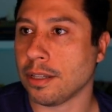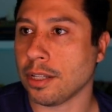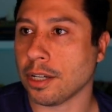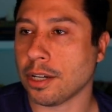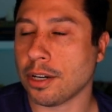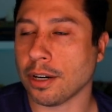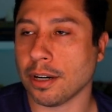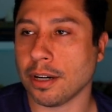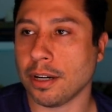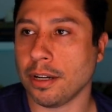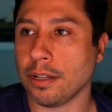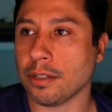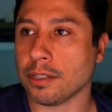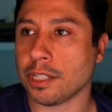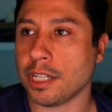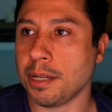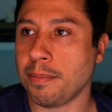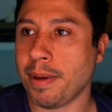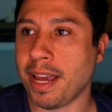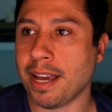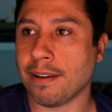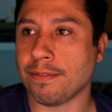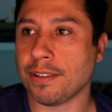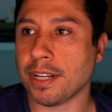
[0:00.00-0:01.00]
The girl,
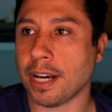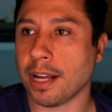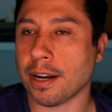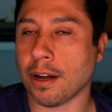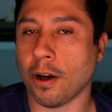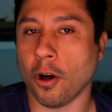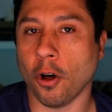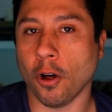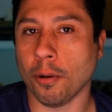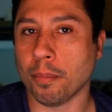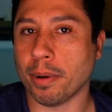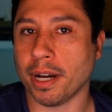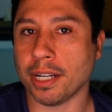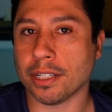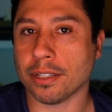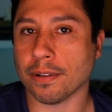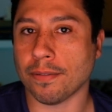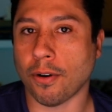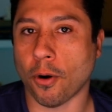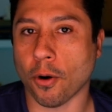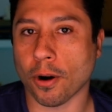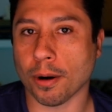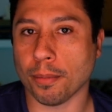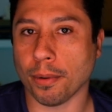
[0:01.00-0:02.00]
she may have done a whole bunch
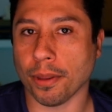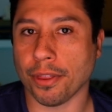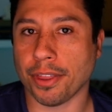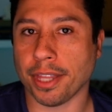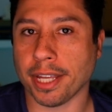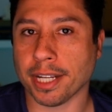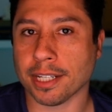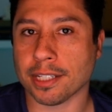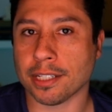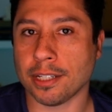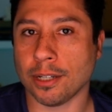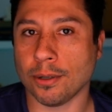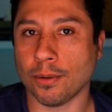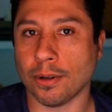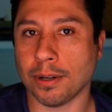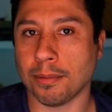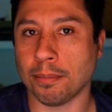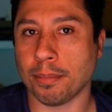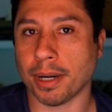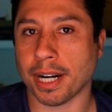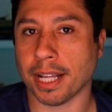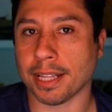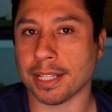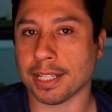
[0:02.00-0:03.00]
of horrible things to
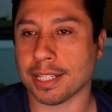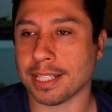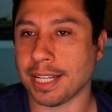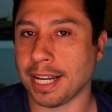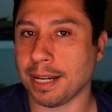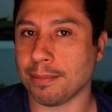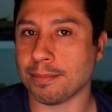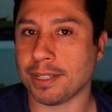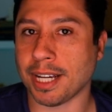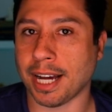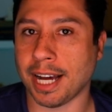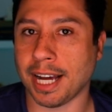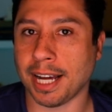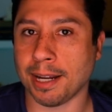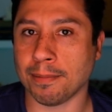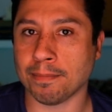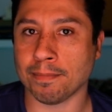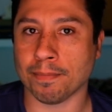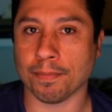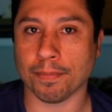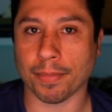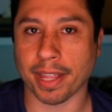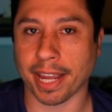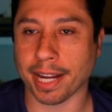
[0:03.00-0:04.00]
him, but at the same
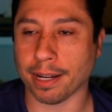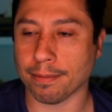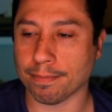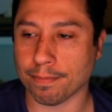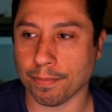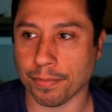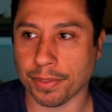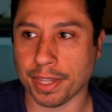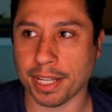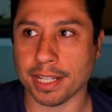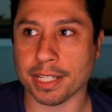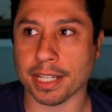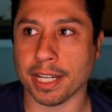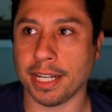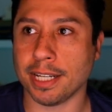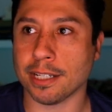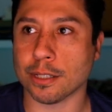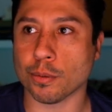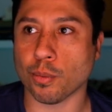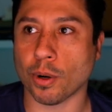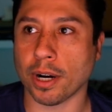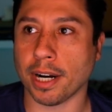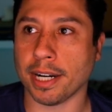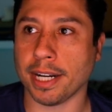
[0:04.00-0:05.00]
time, like, this
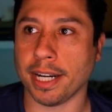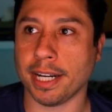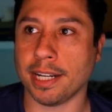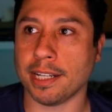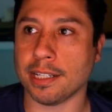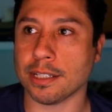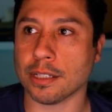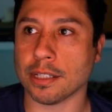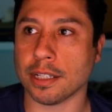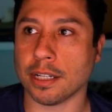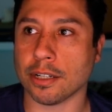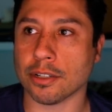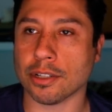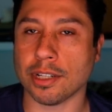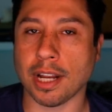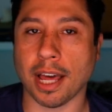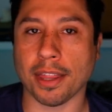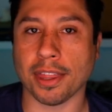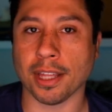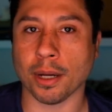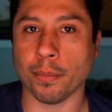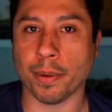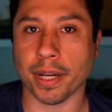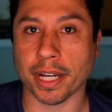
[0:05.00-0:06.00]
is where it is. There's
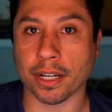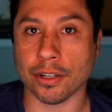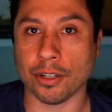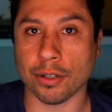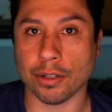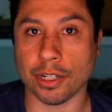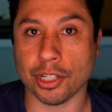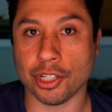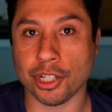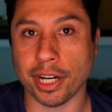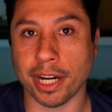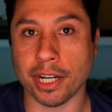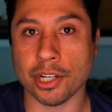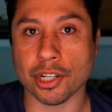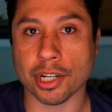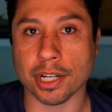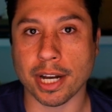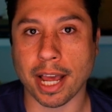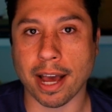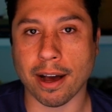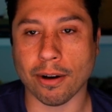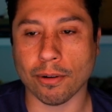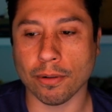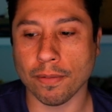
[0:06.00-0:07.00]
nothing we can do to change
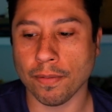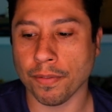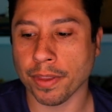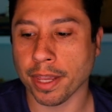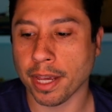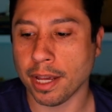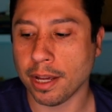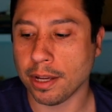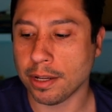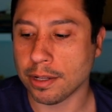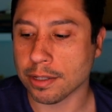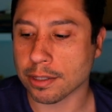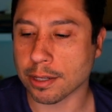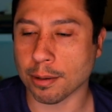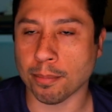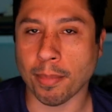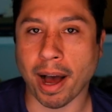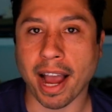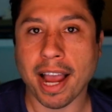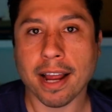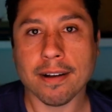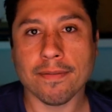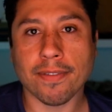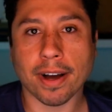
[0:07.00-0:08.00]
it now. So,
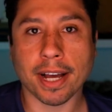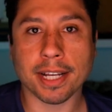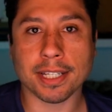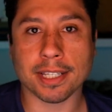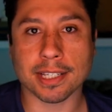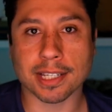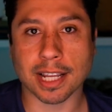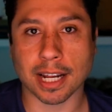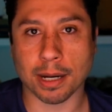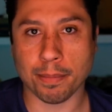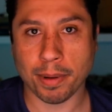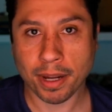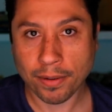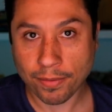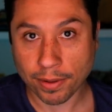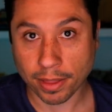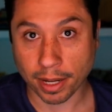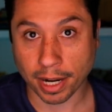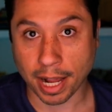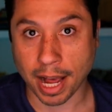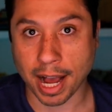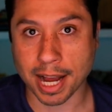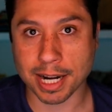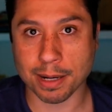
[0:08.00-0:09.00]
my advice is going to be for
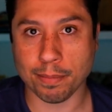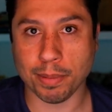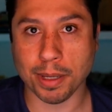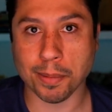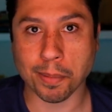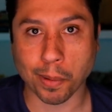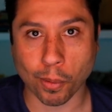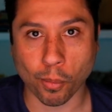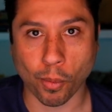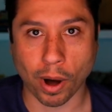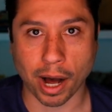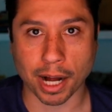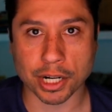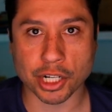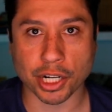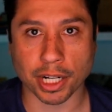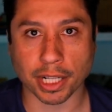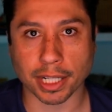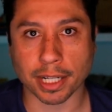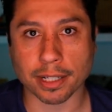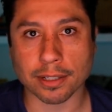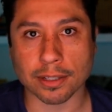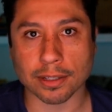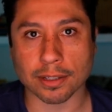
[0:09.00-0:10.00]
the kind of people
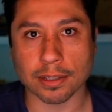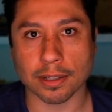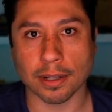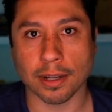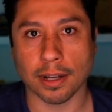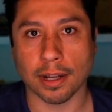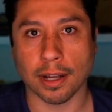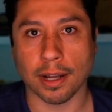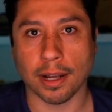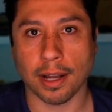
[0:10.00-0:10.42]
watching this.